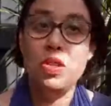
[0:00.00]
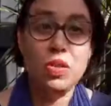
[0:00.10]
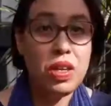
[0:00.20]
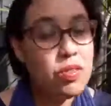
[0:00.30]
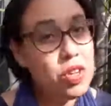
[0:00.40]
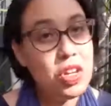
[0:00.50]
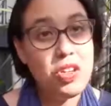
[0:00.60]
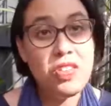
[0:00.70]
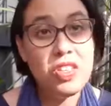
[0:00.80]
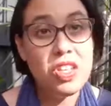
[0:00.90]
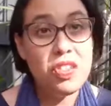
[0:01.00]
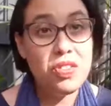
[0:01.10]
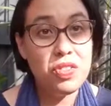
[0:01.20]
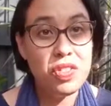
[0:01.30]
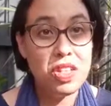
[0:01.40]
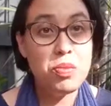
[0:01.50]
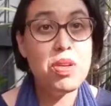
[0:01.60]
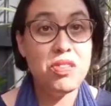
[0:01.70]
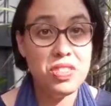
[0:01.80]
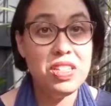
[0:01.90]
have you heard of the self-fulfilling
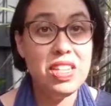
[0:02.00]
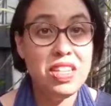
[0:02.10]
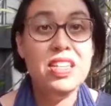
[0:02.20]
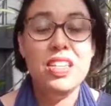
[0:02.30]
prophecy?